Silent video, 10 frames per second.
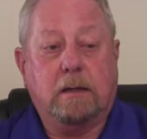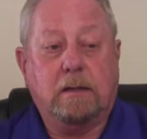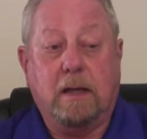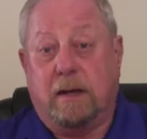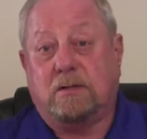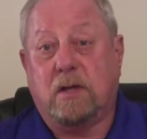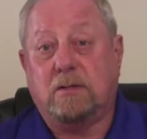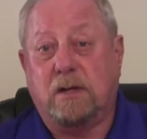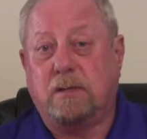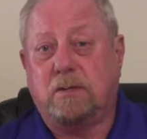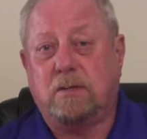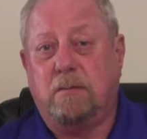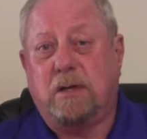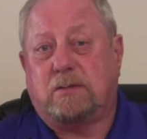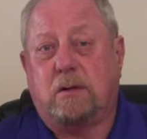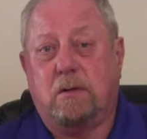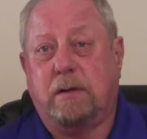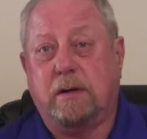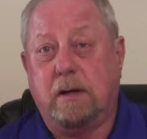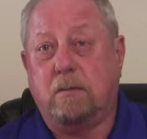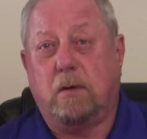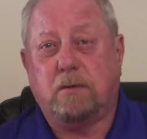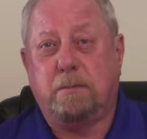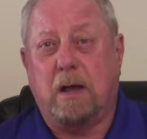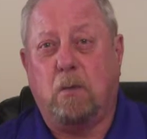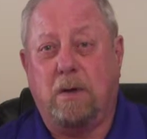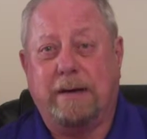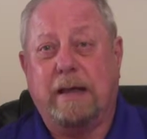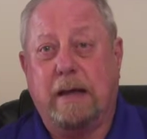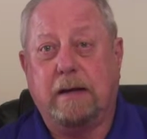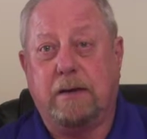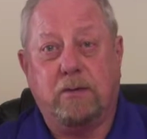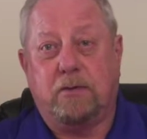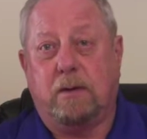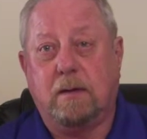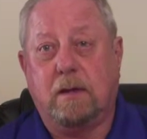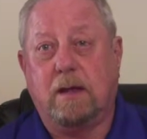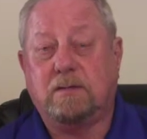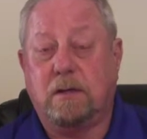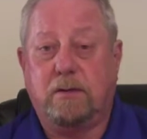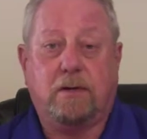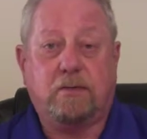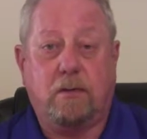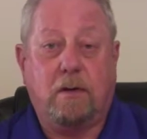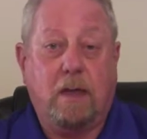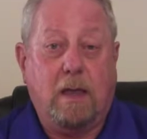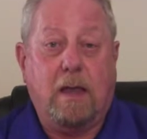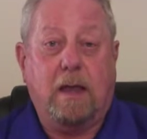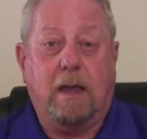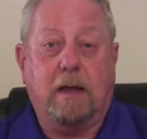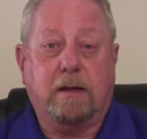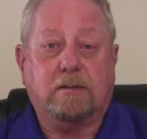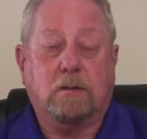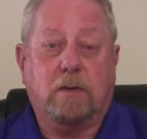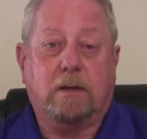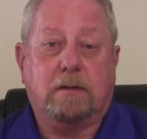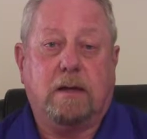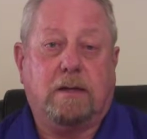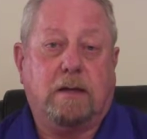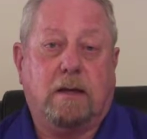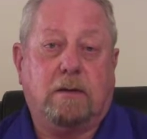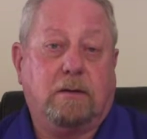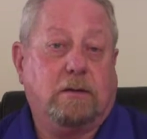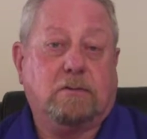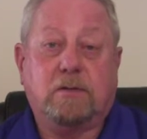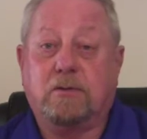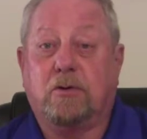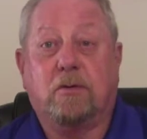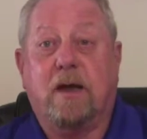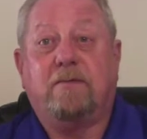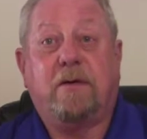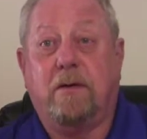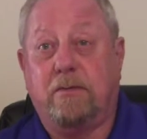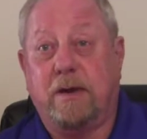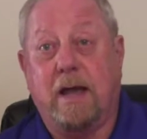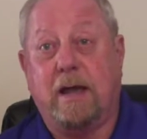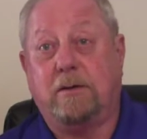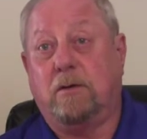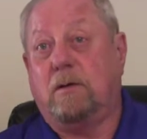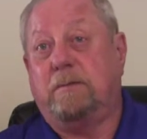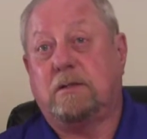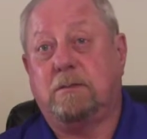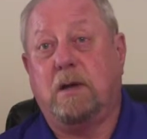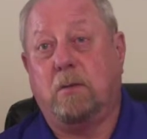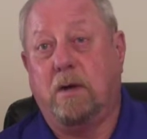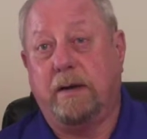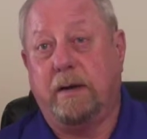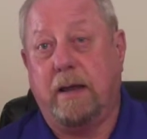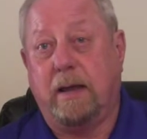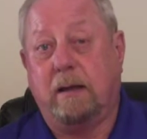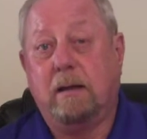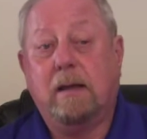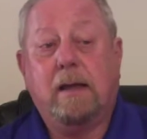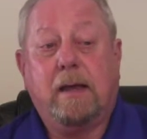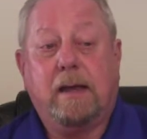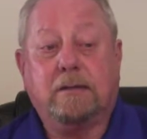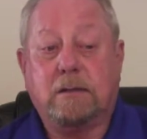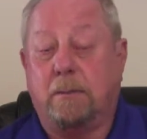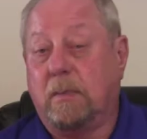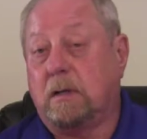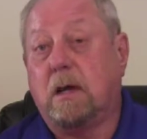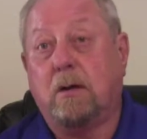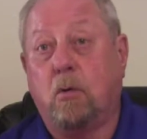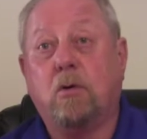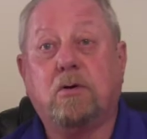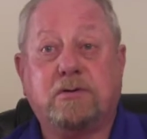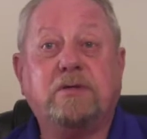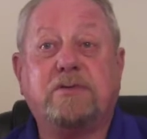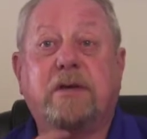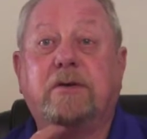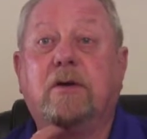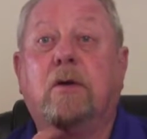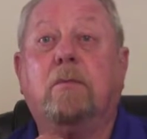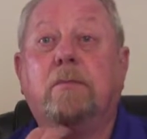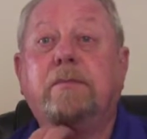then he says, you missed early Neros by 1 day, didn't you? I said, yes, sir. And he said, well, since your grandfather died, you only missed by 1 day. He said, I'm going to cut orders and send you home.